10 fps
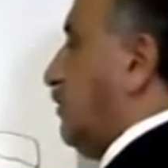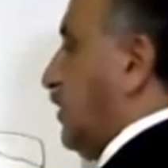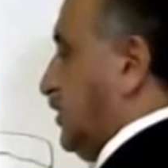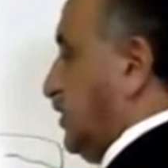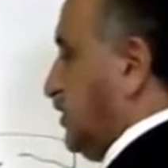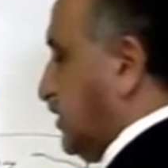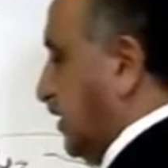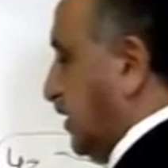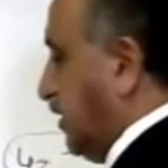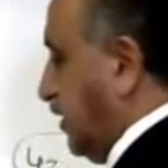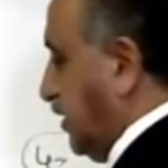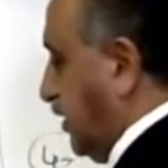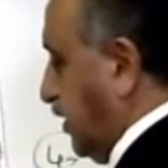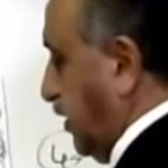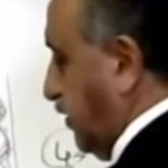But this is the
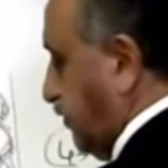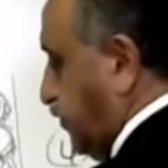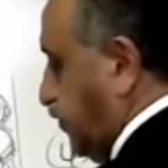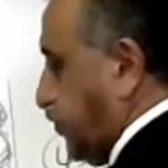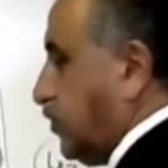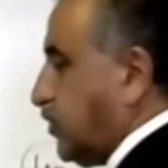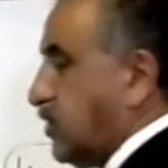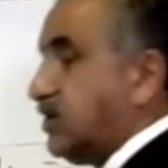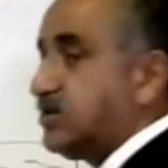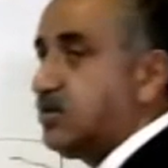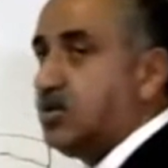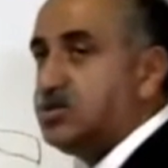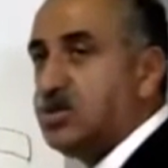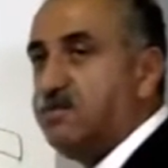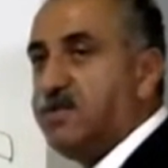
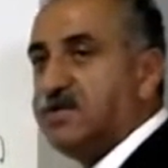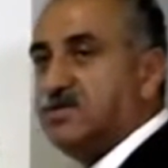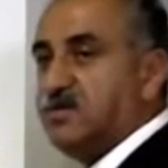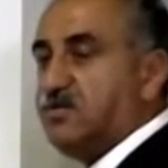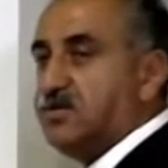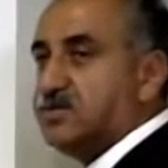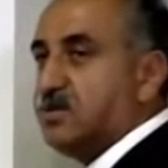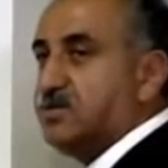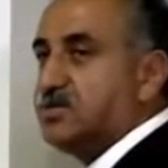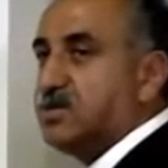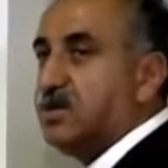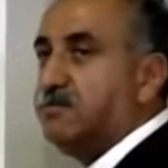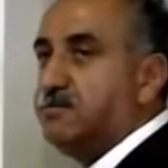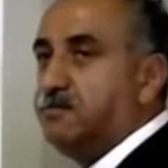consequential pattern of what's coming to come.